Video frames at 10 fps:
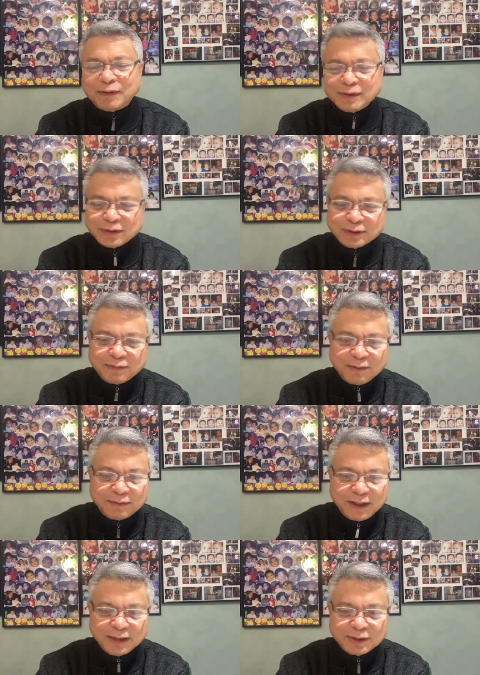verses
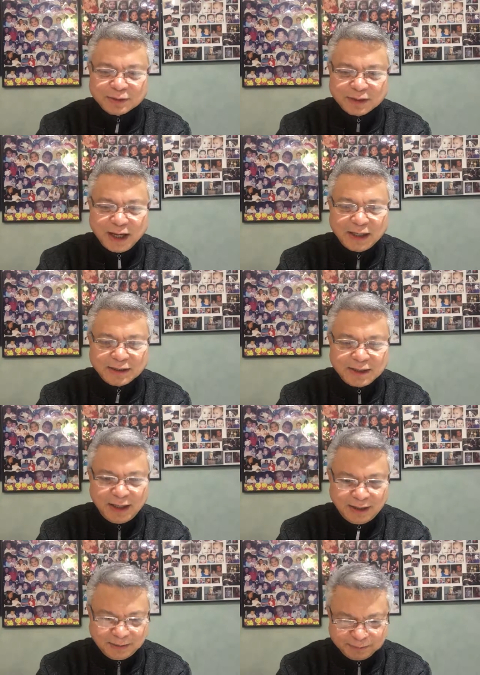15 to
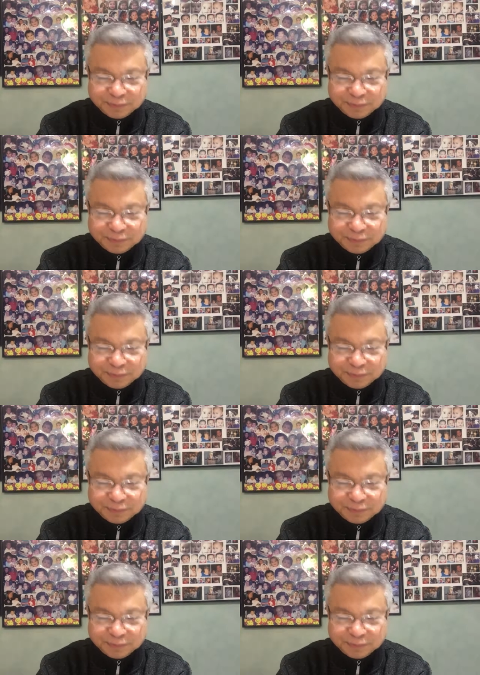18.